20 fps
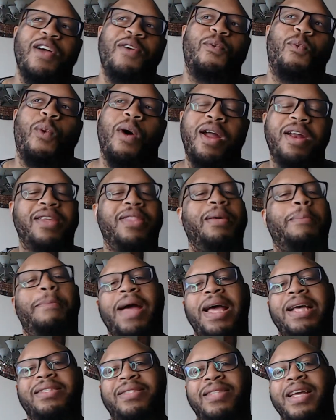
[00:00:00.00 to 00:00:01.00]
One of the
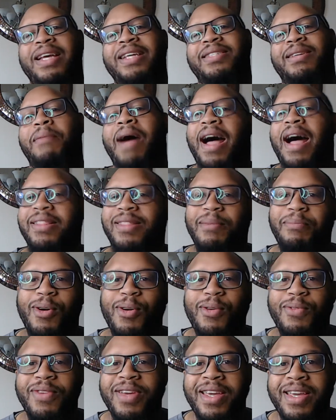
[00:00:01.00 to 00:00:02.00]
best things about the
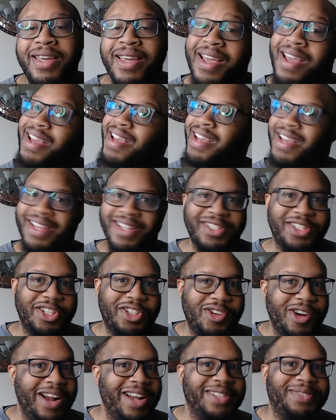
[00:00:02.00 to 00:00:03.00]
movie is the
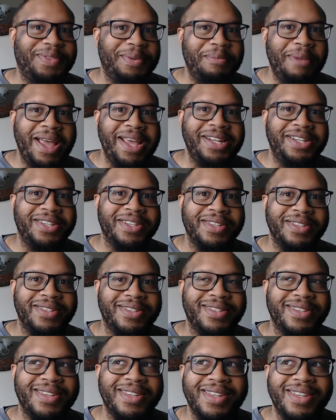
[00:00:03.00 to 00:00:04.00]

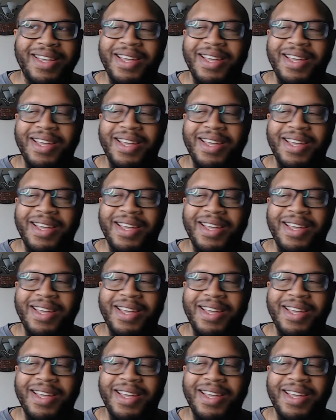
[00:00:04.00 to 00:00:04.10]
transformations.